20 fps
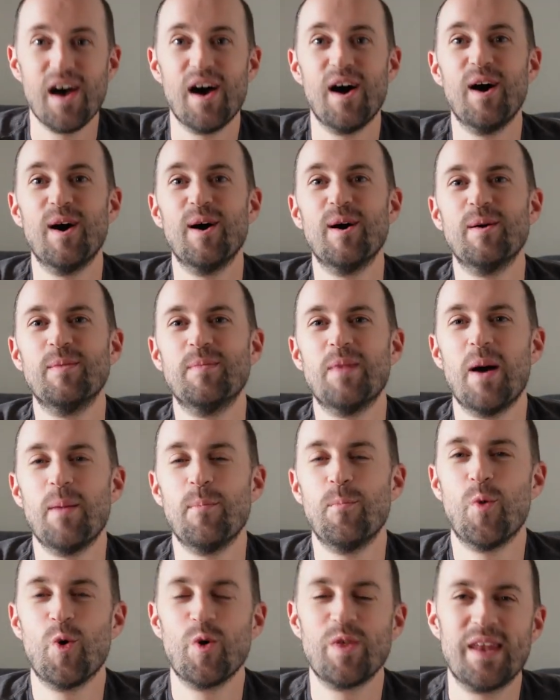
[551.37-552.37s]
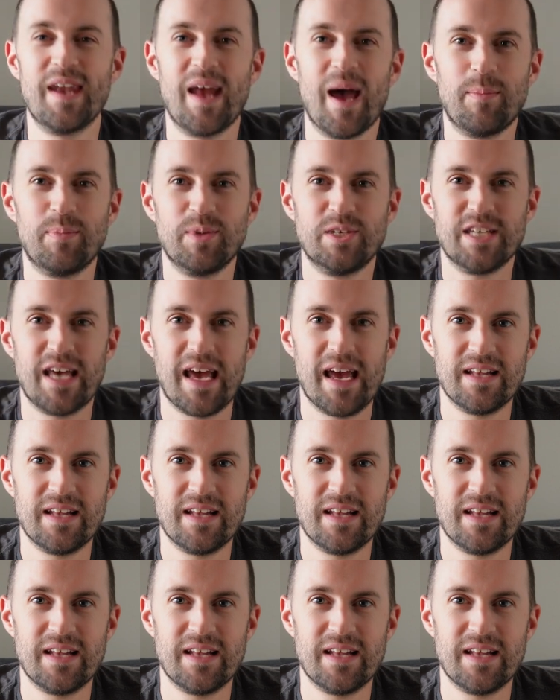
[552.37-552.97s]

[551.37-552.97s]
I'm more than happy to